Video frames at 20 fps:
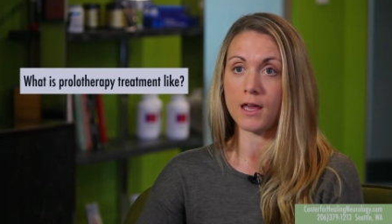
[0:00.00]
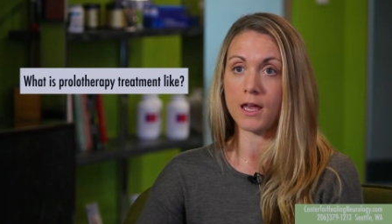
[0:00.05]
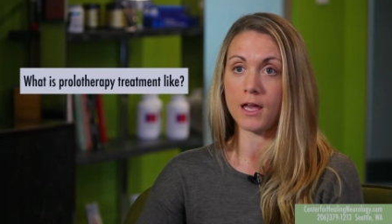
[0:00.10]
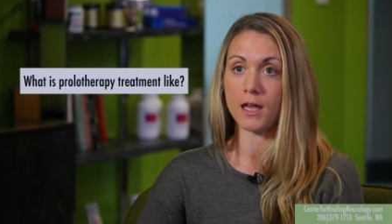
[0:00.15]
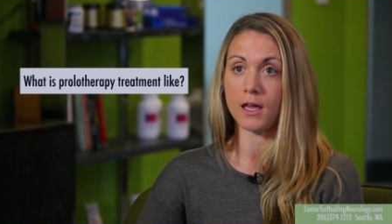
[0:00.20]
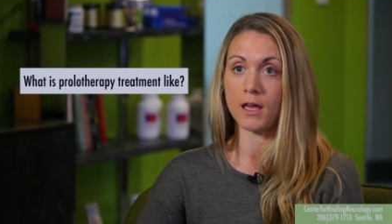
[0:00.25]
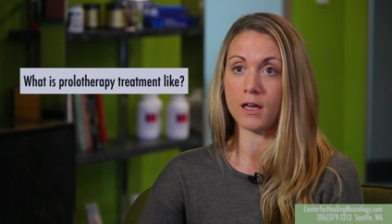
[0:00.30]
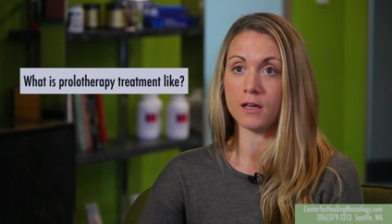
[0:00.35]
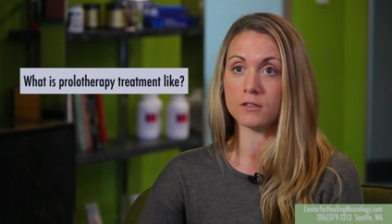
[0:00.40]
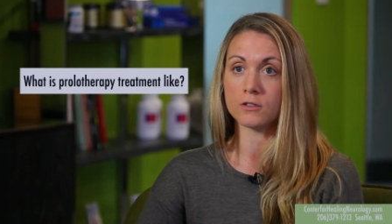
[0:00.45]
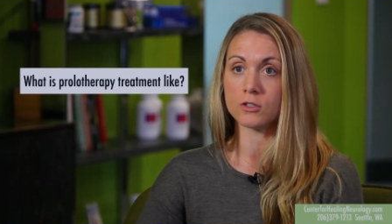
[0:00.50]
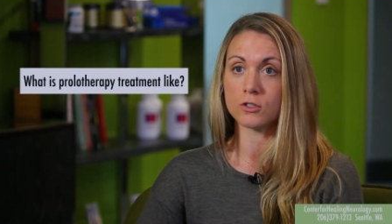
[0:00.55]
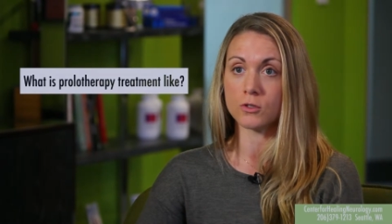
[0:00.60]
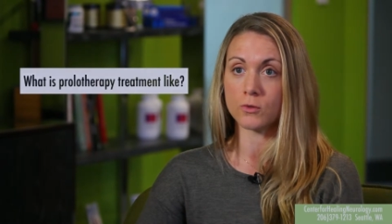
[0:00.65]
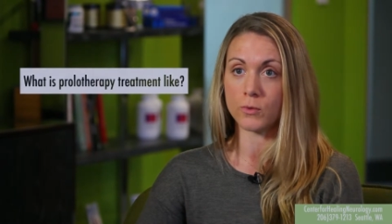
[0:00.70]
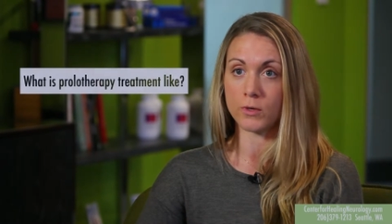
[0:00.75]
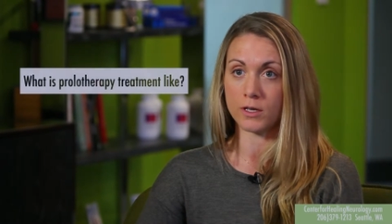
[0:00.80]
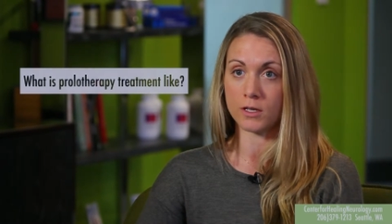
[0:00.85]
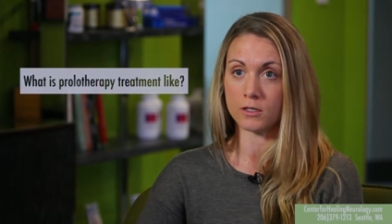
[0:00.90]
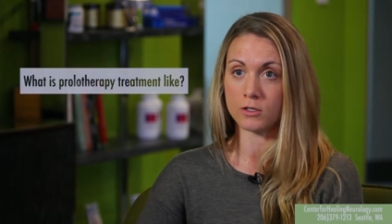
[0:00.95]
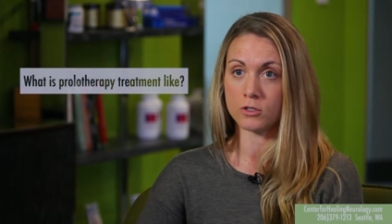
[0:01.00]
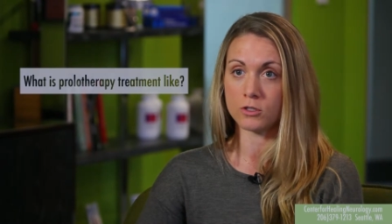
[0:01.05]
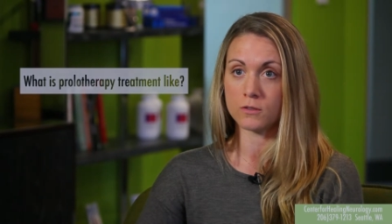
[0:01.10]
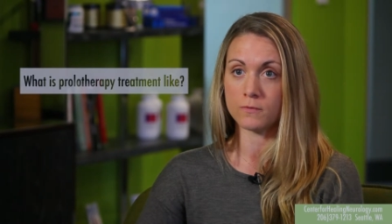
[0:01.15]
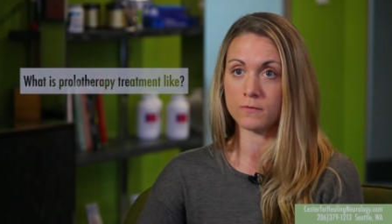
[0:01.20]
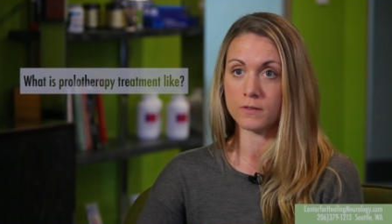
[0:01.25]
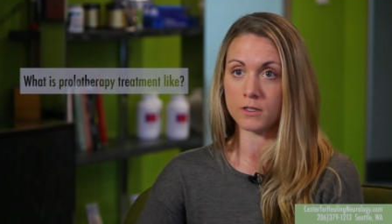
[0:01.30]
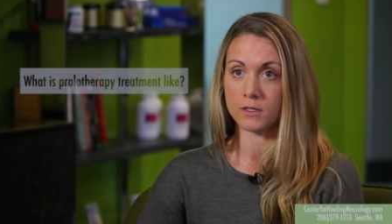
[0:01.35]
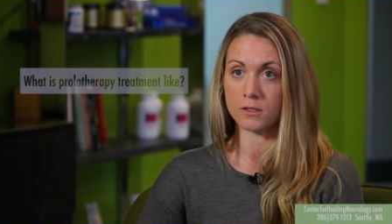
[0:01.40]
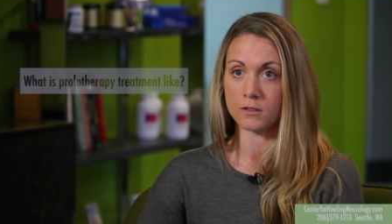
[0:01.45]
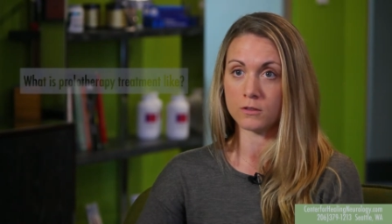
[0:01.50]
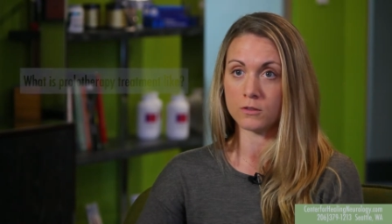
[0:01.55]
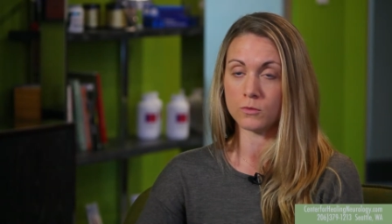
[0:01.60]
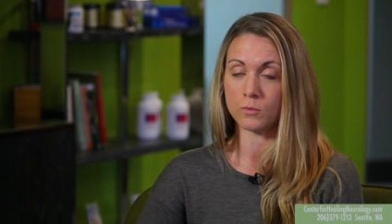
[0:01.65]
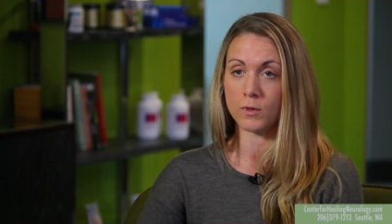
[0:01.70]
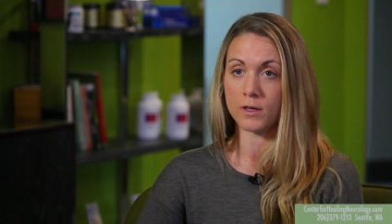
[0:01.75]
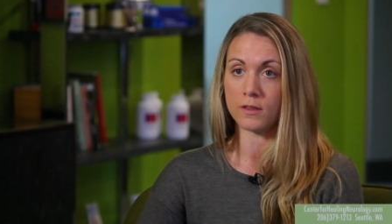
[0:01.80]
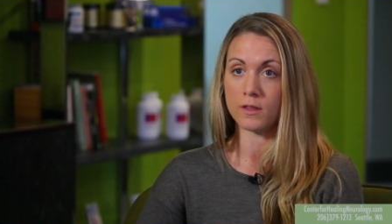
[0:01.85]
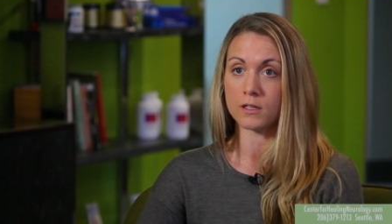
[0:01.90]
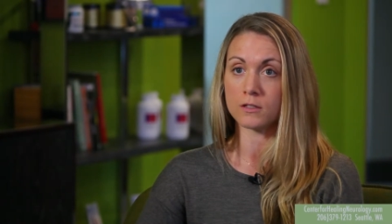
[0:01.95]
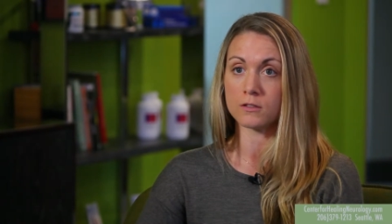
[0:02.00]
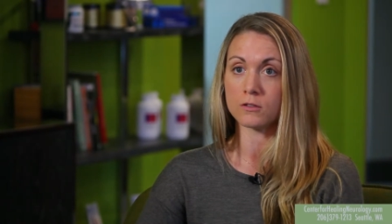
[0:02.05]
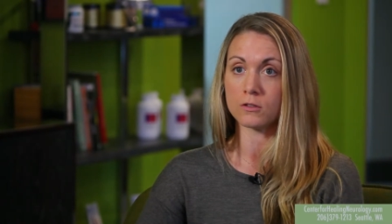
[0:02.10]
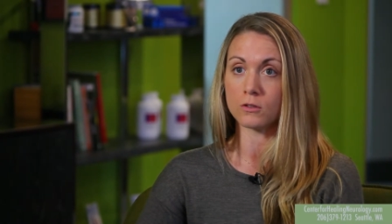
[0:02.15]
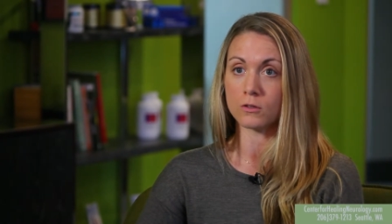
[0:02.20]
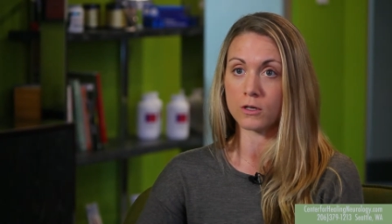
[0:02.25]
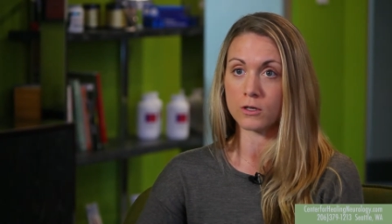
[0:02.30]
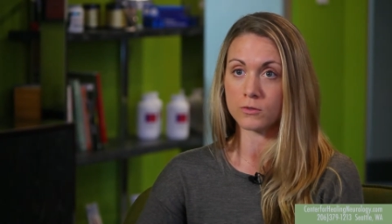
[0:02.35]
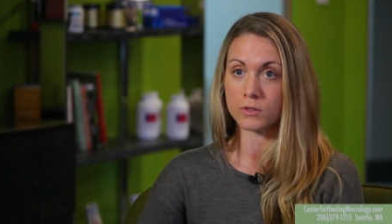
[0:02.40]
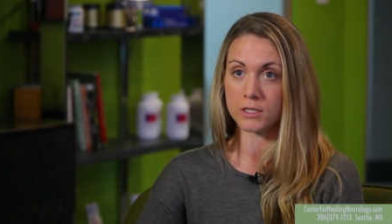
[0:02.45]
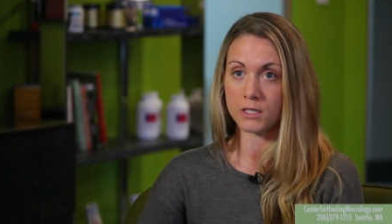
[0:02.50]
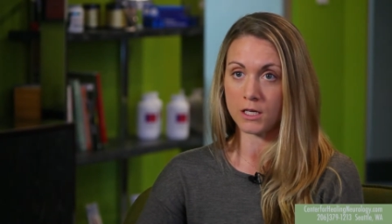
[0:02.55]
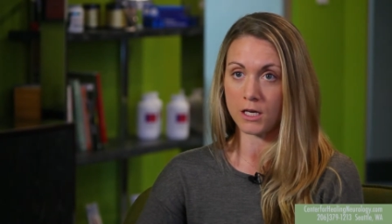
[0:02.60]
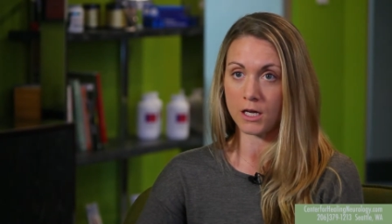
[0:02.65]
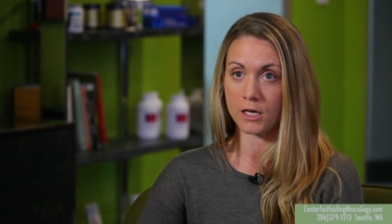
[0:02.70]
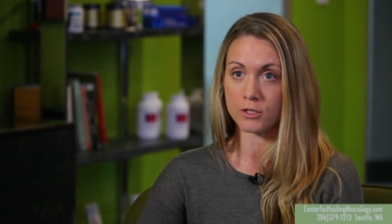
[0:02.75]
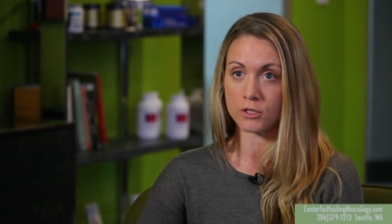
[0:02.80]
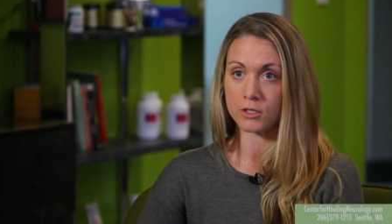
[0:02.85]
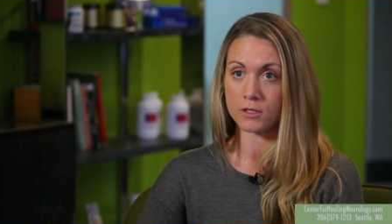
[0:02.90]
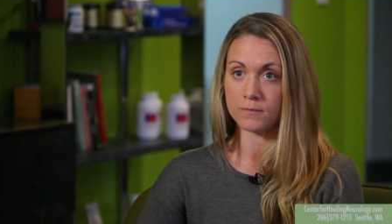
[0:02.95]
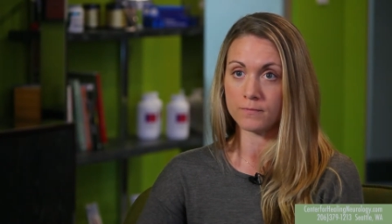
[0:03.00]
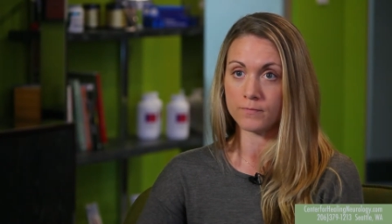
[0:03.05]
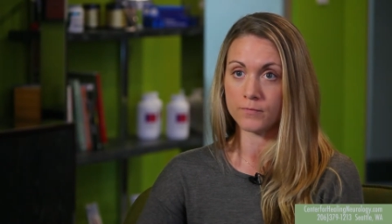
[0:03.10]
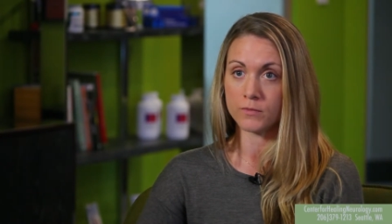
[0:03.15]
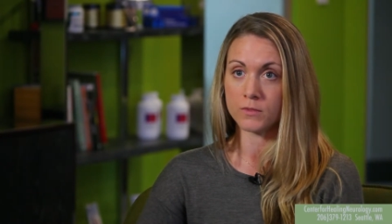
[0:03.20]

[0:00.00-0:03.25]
a syringe filled with a sclerosing agent